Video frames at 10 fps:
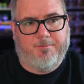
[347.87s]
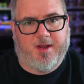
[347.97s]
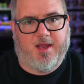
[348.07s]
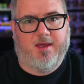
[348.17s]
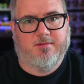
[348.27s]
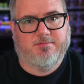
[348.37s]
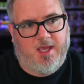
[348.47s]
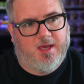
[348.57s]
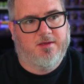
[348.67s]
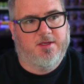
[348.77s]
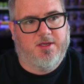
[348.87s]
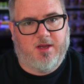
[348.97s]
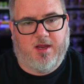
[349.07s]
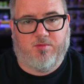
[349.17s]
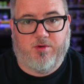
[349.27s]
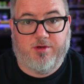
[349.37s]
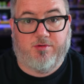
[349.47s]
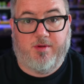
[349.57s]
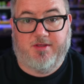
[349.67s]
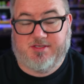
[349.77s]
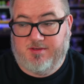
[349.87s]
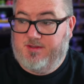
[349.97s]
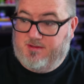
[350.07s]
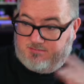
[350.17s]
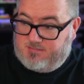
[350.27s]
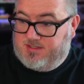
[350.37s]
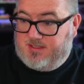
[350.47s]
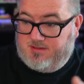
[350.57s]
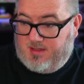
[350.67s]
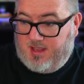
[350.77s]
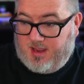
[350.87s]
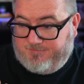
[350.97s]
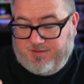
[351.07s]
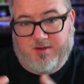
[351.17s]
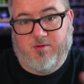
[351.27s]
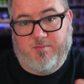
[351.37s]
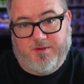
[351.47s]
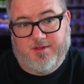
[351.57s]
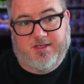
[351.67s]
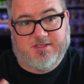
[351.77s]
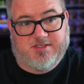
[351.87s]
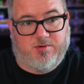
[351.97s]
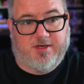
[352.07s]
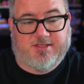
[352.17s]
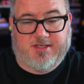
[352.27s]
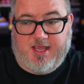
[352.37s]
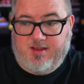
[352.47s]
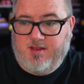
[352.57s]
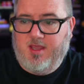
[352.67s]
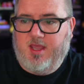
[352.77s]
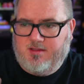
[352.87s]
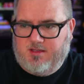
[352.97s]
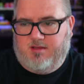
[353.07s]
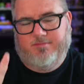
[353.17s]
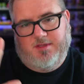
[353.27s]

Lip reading: But Royal Caribbean. So I feel like we're building a story today. Yeah,